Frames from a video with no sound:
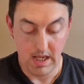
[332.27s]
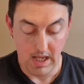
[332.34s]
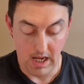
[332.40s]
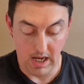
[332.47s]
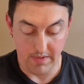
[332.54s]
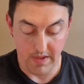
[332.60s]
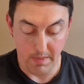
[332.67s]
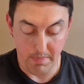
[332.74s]

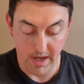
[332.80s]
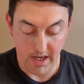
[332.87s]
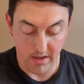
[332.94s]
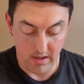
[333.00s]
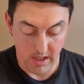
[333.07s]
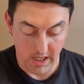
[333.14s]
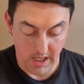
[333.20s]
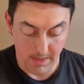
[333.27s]
and they
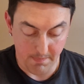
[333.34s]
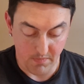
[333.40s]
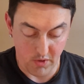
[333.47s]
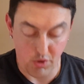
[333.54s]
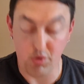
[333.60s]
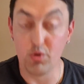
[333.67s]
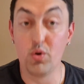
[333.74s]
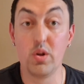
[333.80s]
beat
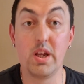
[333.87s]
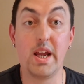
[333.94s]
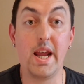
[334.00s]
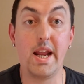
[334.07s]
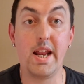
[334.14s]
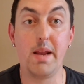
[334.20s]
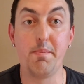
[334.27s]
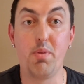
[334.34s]
Cronulla
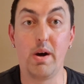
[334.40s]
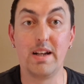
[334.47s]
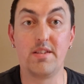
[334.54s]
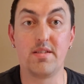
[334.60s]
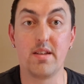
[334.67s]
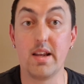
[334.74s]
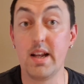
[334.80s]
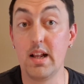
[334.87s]
18
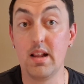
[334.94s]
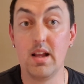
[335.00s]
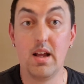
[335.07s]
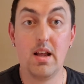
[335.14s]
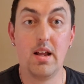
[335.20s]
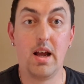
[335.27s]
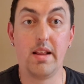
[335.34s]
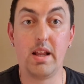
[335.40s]
points to 0,
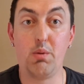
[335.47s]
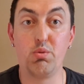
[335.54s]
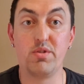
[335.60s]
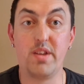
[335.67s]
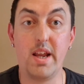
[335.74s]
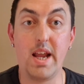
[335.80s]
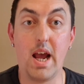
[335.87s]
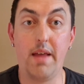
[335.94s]
and that was
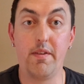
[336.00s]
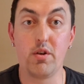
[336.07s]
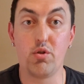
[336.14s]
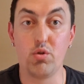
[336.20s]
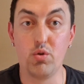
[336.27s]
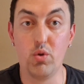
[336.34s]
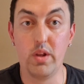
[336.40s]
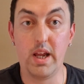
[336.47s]
the year that
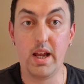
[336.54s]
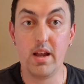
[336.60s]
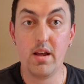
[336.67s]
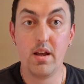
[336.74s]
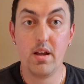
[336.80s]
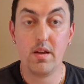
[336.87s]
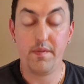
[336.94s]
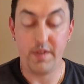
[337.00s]
Cronulla
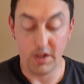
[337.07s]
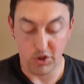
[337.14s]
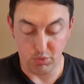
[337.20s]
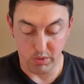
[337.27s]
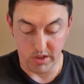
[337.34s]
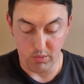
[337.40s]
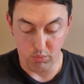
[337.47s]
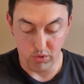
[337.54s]
finished
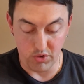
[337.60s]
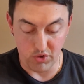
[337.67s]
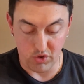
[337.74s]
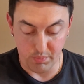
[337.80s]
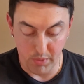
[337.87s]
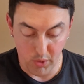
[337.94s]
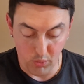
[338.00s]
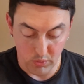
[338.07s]
with the wooden
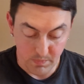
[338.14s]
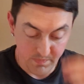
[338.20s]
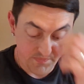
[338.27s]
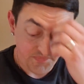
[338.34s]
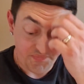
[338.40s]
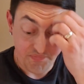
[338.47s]
spoon.